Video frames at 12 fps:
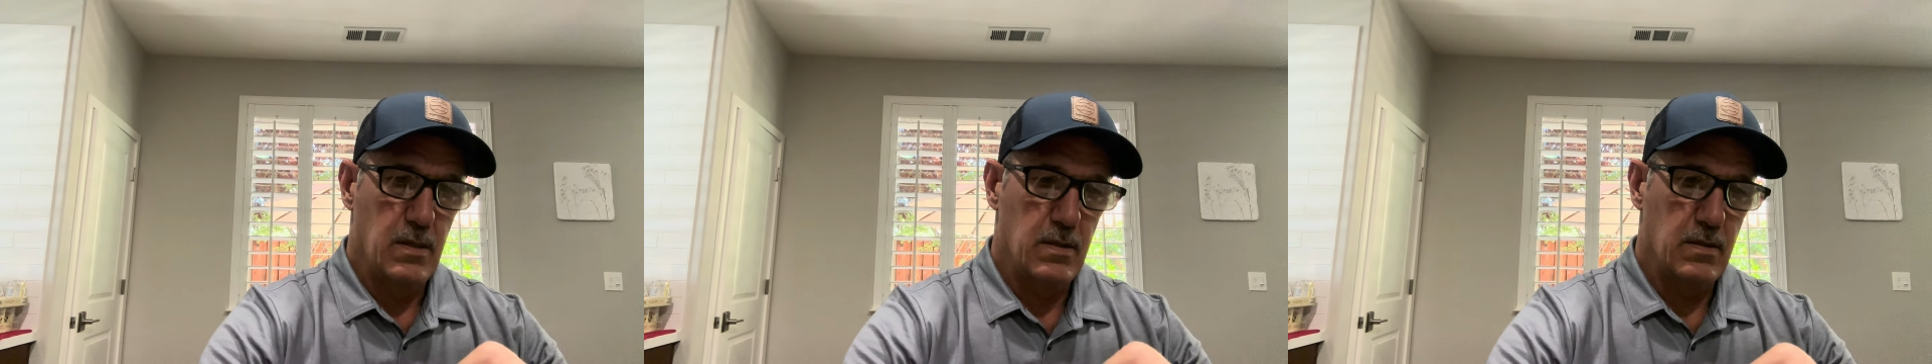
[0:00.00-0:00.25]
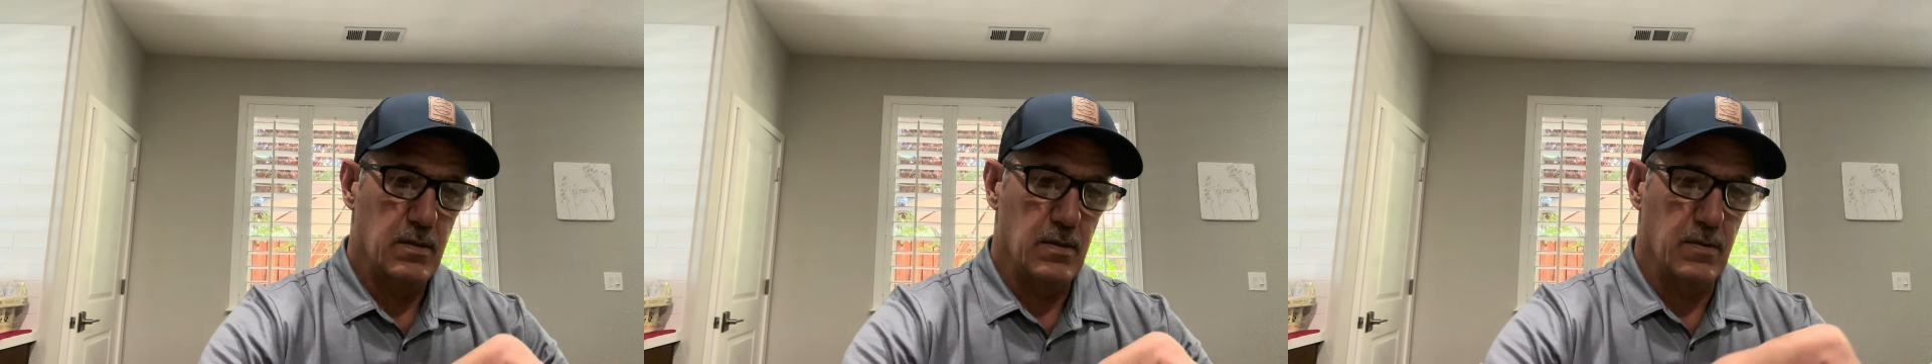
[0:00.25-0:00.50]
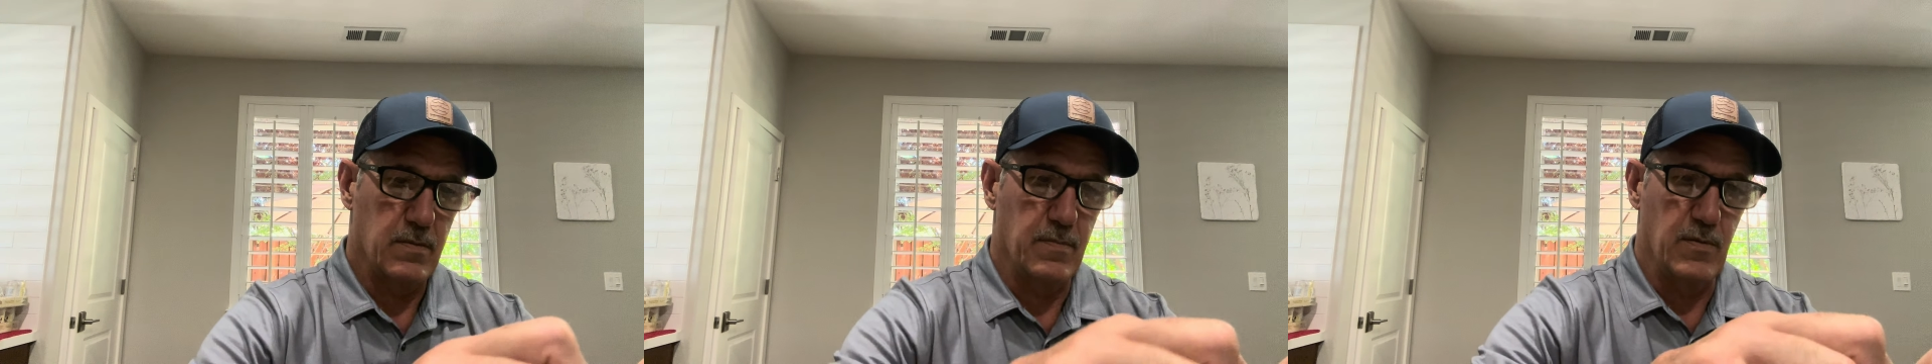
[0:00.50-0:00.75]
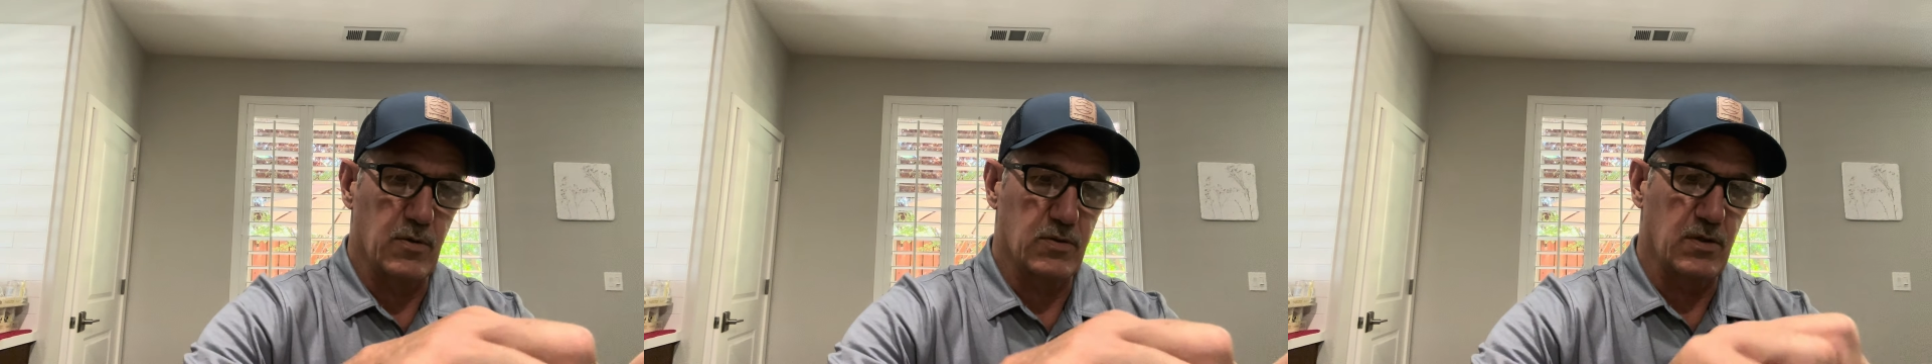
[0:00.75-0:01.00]
So
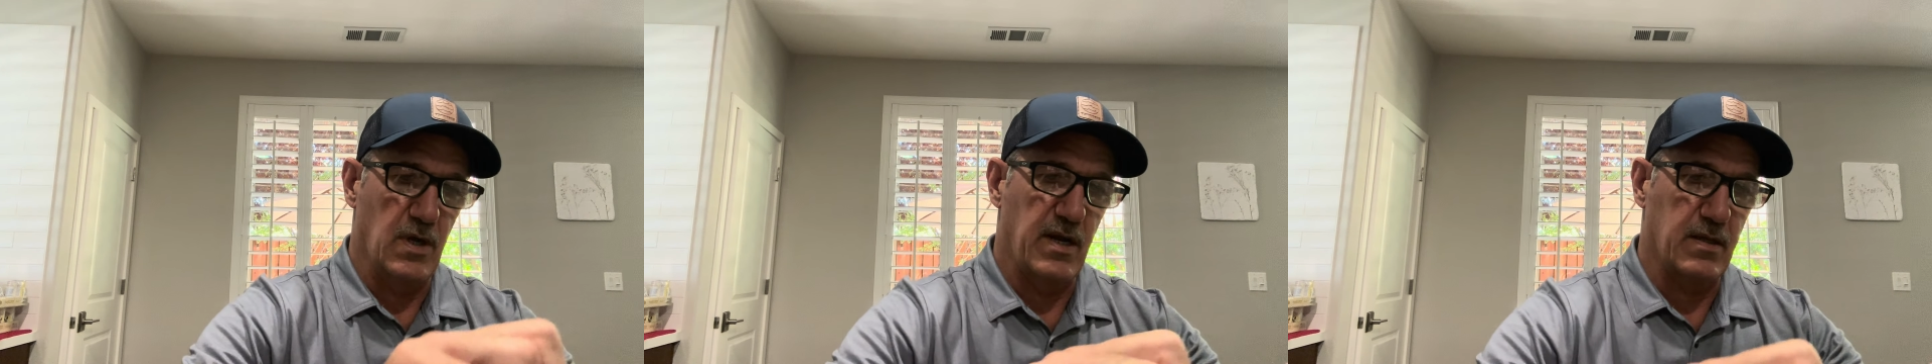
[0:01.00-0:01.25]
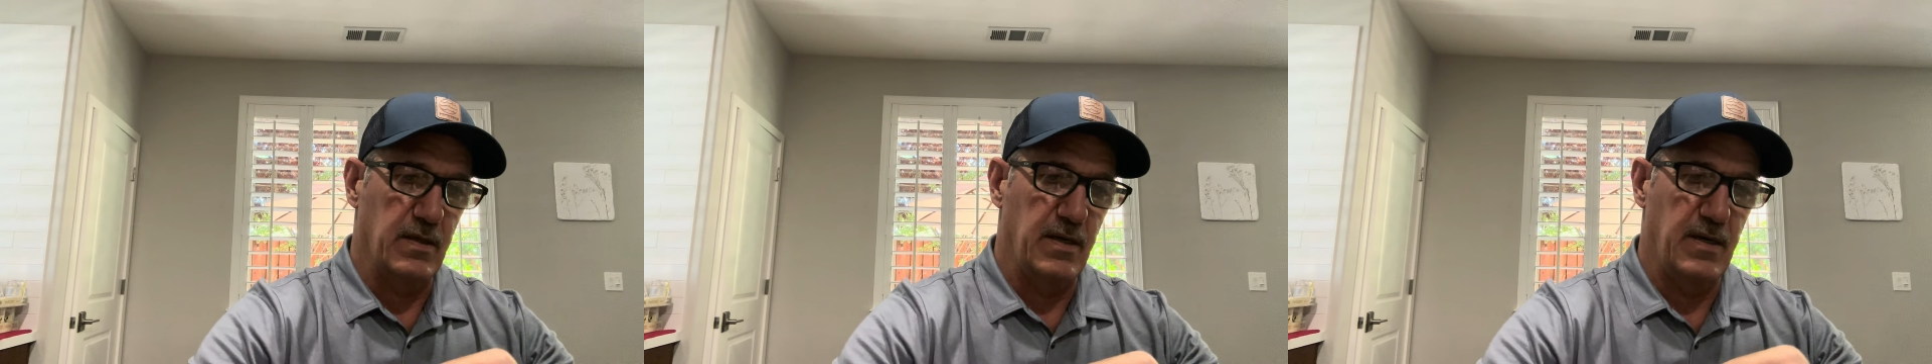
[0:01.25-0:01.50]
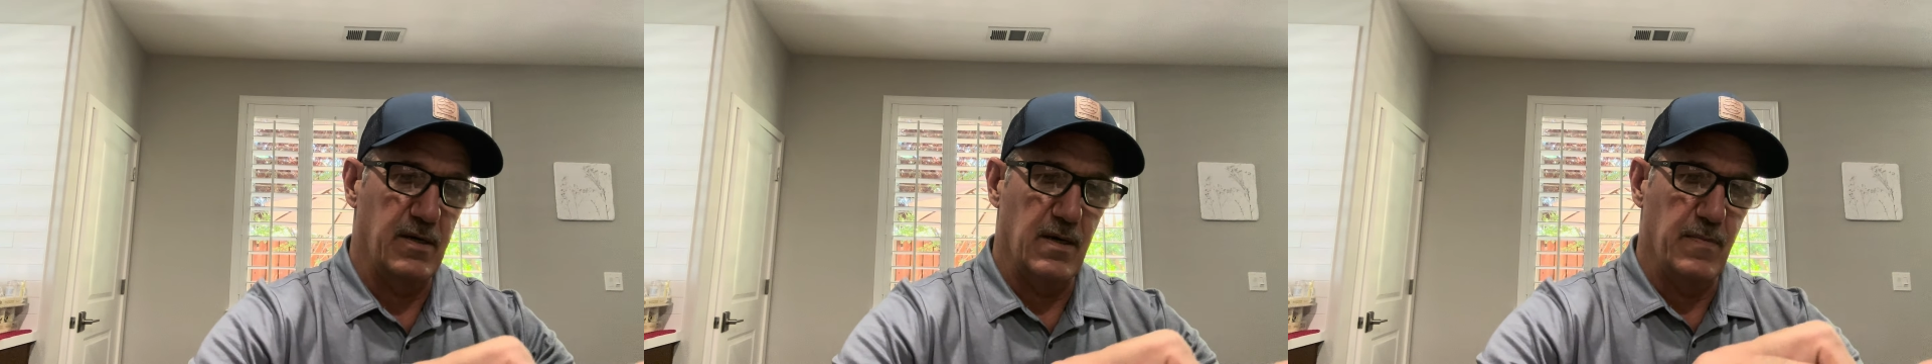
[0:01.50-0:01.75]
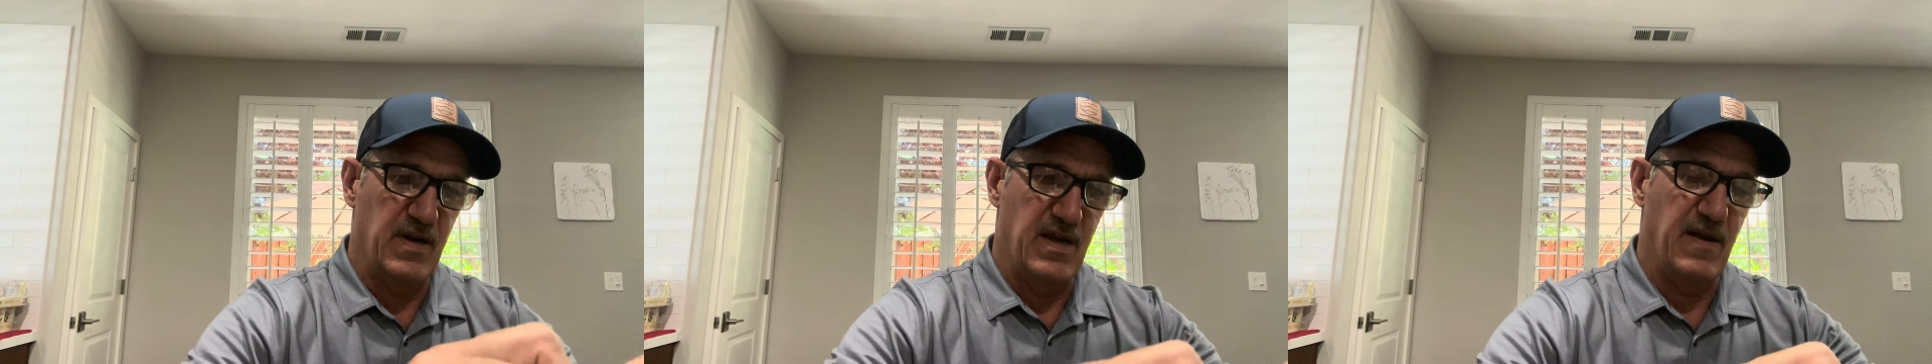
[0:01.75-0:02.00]
most likely here, I'm
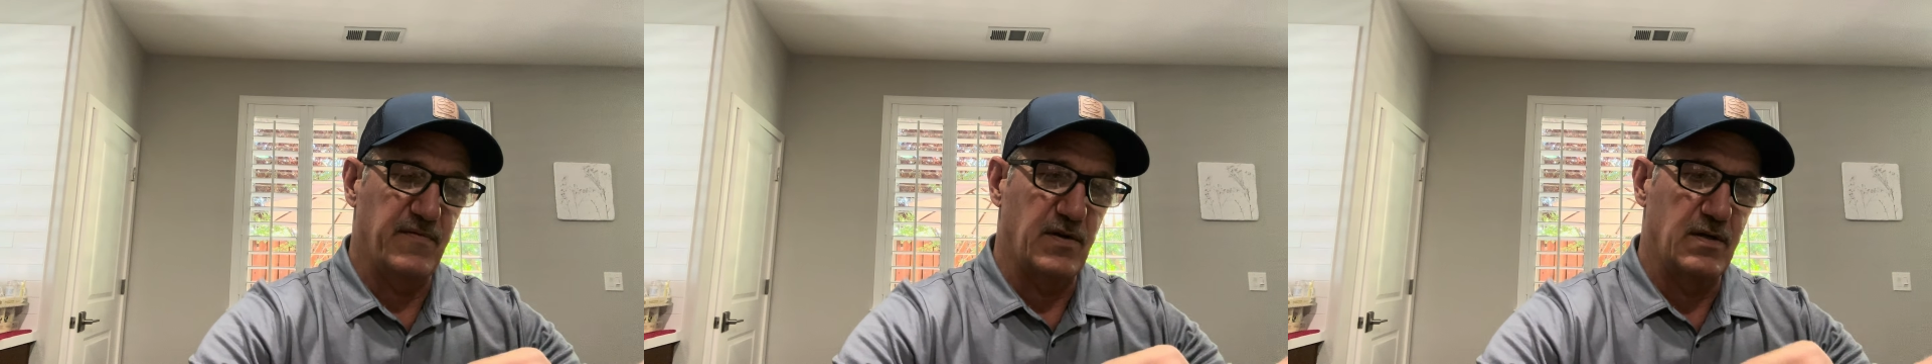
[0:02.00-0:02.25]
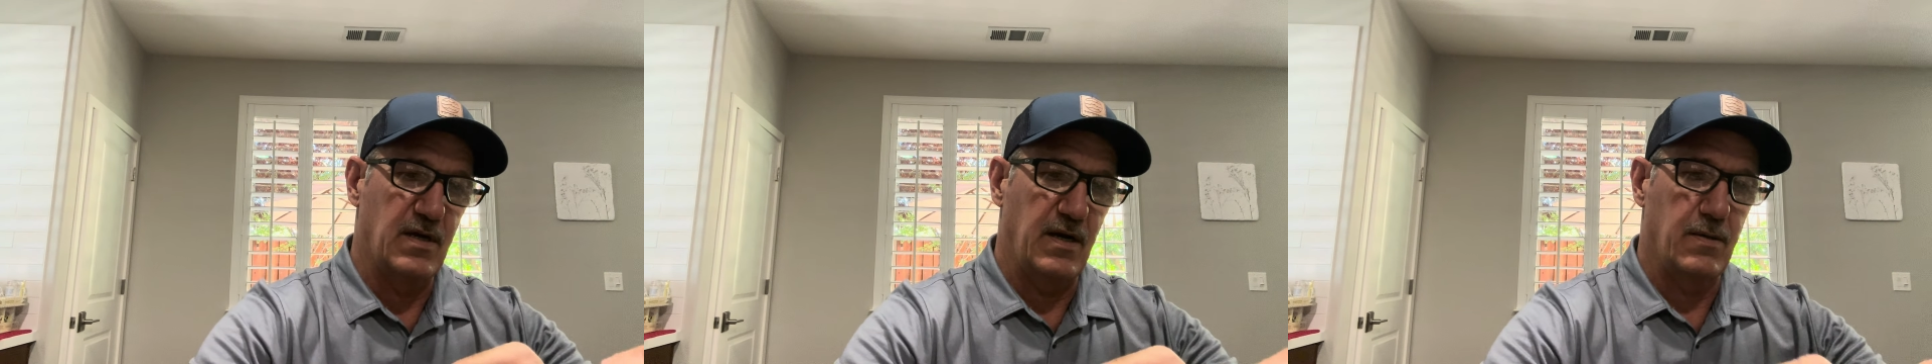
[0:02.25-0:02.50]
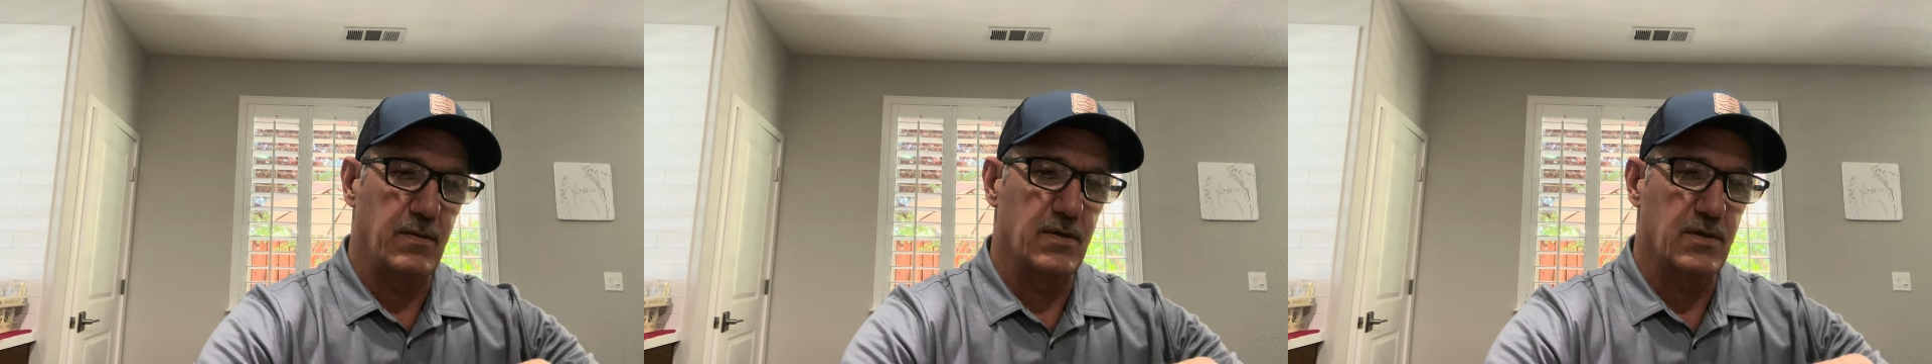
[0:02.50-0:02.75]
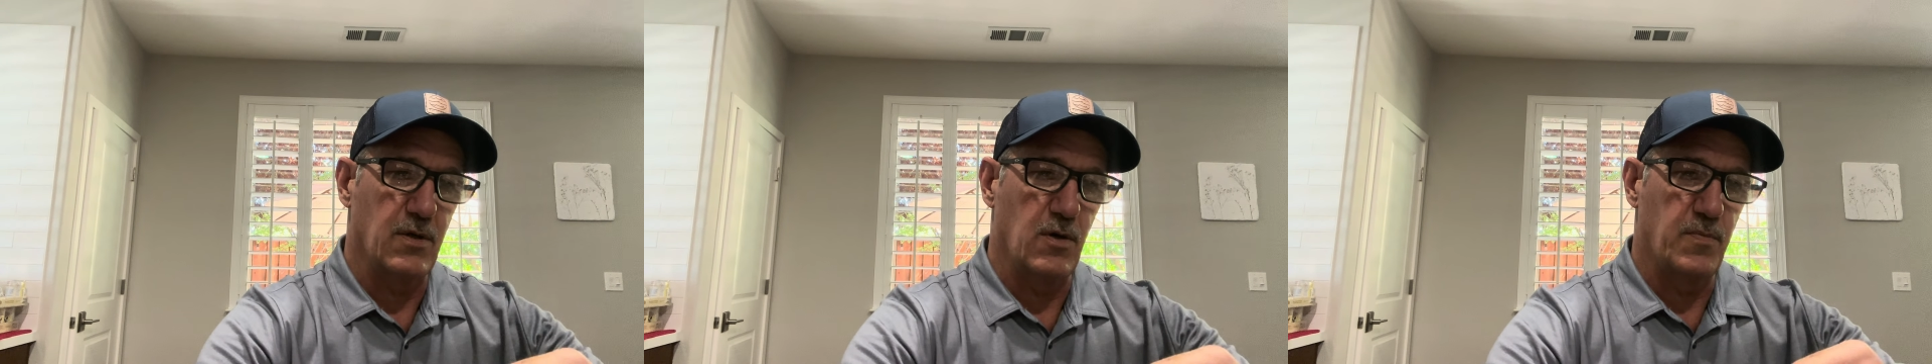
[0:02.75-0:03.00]
gonna have to tear
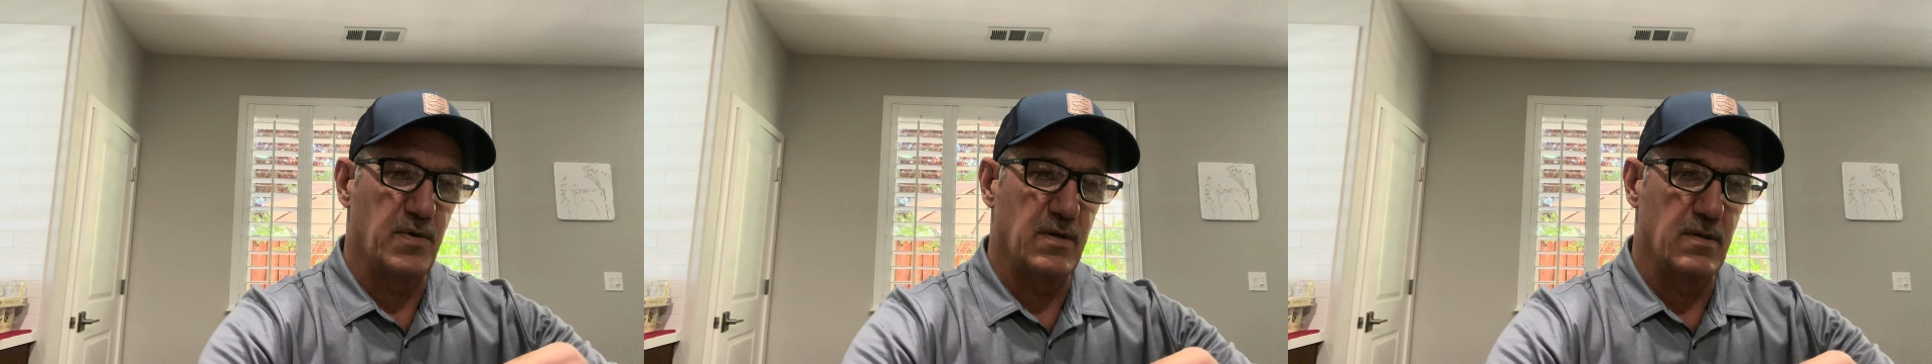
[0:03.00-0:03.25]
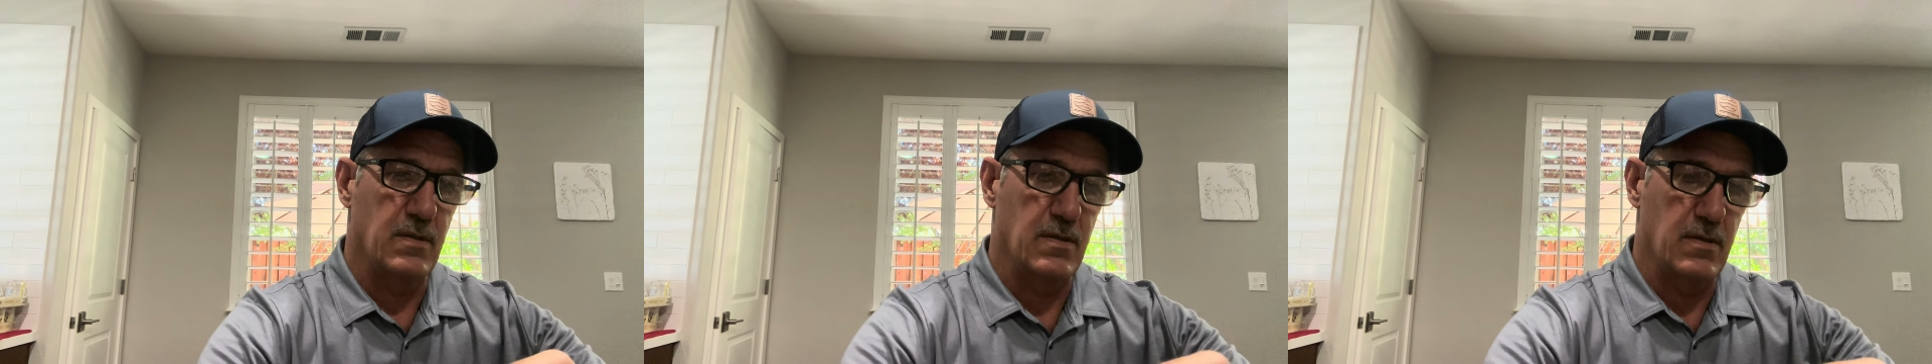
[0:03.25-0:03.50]
this open,